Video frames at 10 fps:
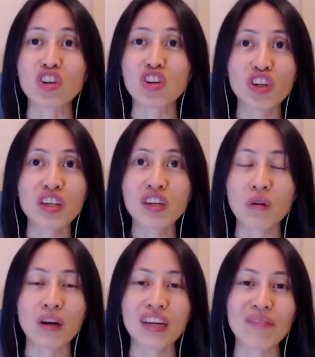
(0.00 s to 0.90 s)
should
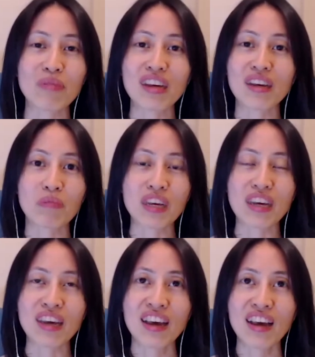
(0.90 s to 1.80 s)
already be
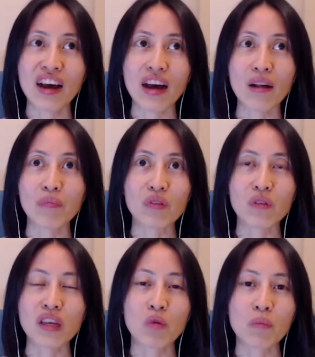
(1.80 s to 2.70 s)
be um,
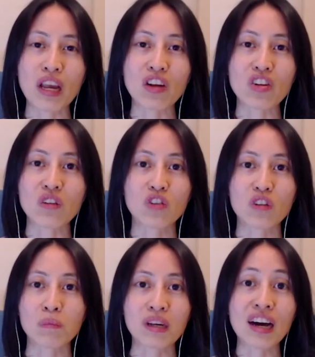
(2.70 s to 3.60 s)
seeing more patients
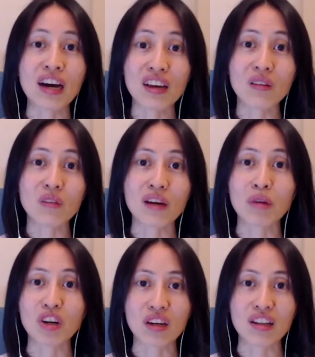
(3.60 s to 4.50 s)
just because I'm
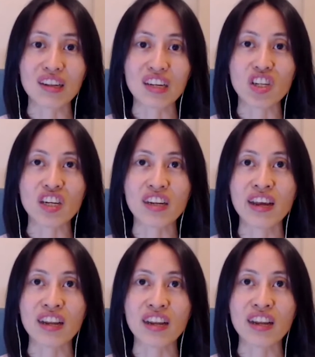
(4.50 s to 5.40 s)
a good clinician.
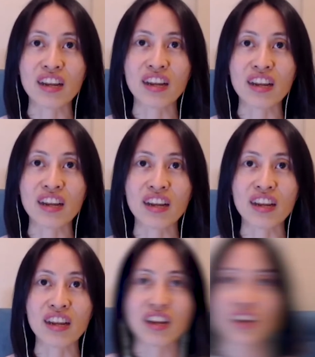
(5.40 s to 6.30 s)
Exactly. And it doesn't always work